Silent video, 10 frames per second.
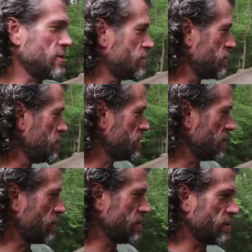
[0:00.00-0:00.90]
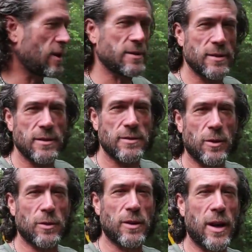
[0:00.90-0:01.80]
There's streams crisscrossing this
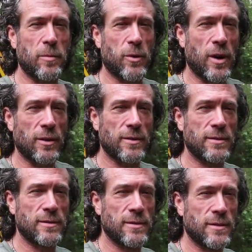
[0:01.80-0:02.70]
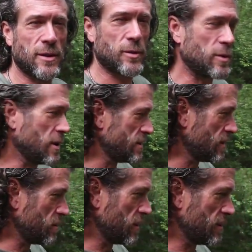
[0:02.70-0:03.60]
whole campground. They're really
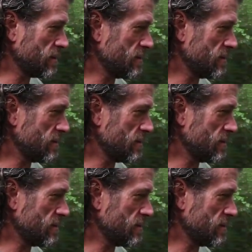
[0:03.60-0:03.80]
something.